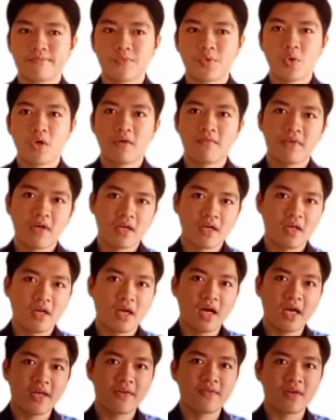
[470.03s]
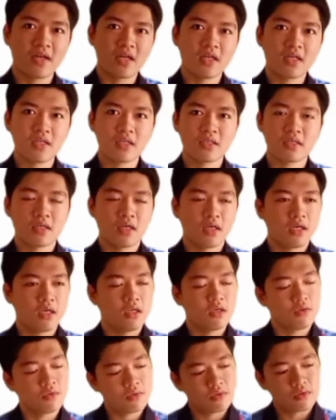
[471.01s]
you have high rank,
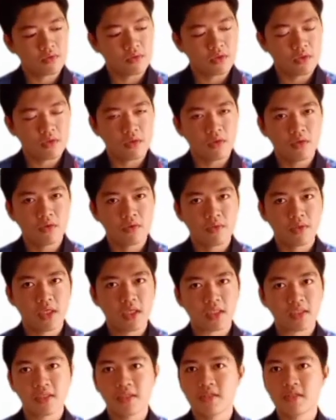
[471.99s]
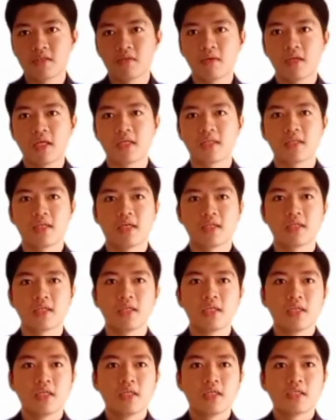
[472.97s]
low rank. There is no like that.
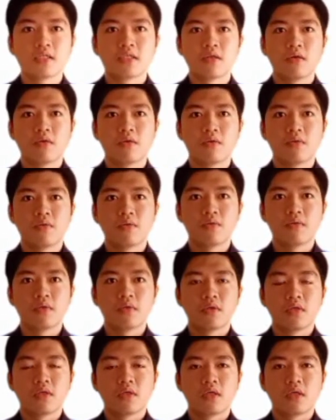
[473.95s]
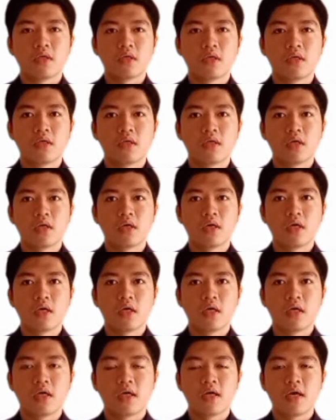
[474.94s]
So
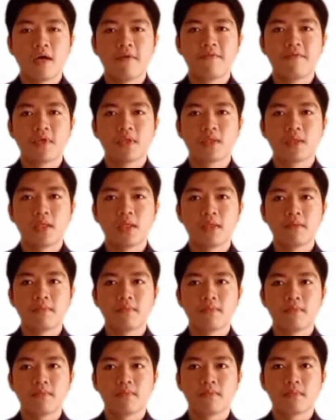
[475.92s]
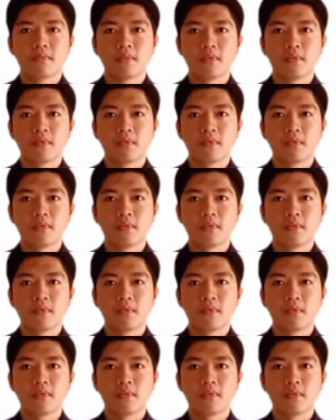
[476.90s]
every team